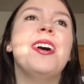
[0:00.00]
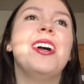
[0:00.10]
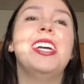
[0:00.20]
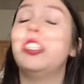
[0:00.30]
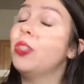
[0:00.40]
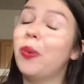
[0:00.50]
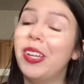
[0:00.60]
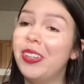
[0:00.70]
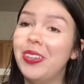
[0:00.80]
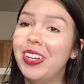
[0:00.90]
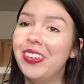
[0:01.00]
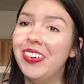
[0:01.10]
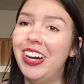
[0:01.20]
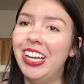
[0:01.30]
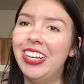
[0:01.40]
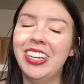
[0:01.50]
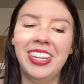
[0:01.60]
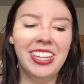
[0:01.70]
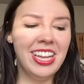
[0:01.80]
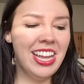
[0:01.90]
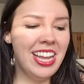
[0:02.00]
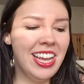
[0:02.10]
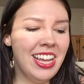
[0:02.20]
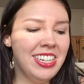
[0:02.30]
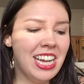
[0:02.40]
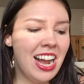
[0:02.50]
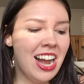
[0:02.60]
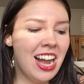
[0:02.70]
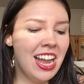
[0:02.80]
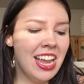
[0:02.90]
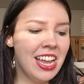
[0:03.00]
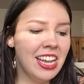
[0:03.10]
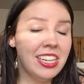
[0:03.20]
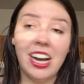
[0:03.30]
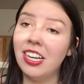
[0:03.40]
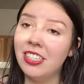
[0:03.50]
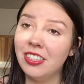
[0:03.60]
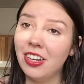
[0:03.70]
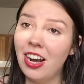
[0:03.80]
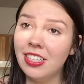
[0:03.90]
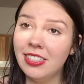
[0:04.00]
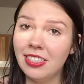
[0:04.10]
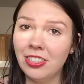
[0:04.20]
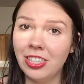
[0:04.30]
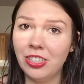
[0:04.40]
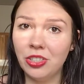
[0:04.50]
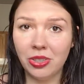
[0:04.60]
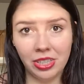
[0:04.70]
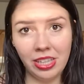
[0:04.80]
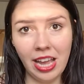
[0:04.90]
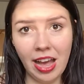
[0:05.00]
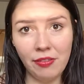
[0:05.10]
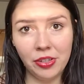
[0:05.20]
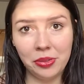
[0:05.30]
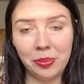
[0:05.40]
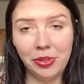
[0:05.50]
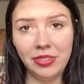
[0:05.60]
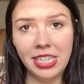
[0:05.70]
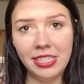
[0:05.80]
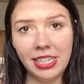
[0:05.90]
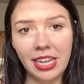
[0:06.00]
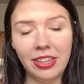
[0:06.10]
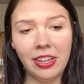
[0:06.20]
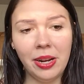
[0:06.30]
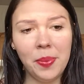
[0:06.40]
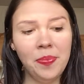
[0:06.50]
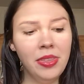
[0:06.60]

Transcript: It's 2021. And I got into cross stitching shortly after we moved in together.